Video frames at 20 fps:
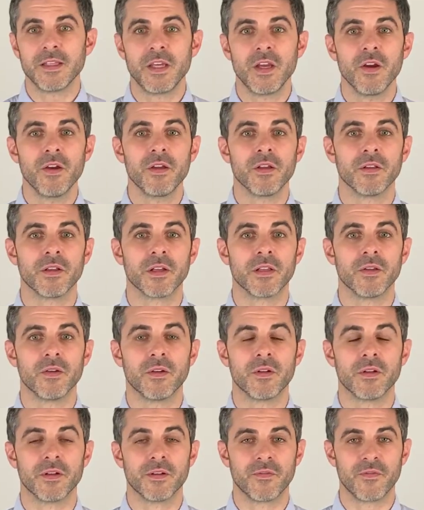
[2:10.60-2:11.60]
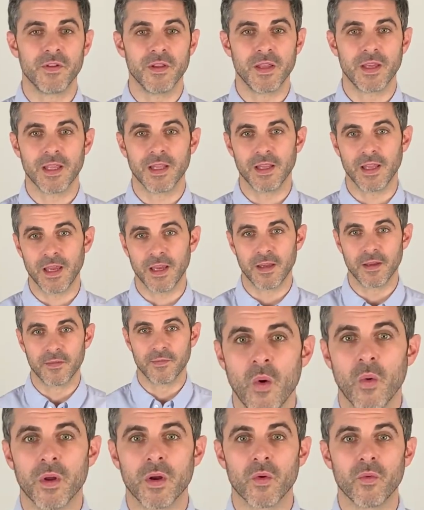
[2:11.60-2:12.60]
here you'll include an affiliate link.
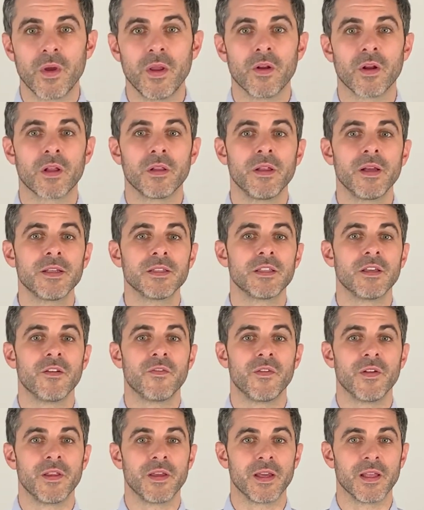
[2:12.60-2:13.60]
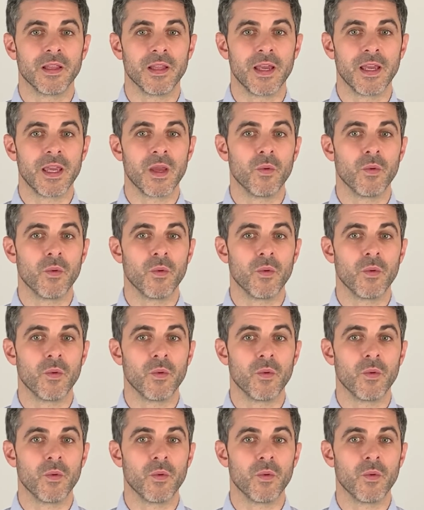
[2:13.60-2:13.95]
When a reader clicks the affiliate link,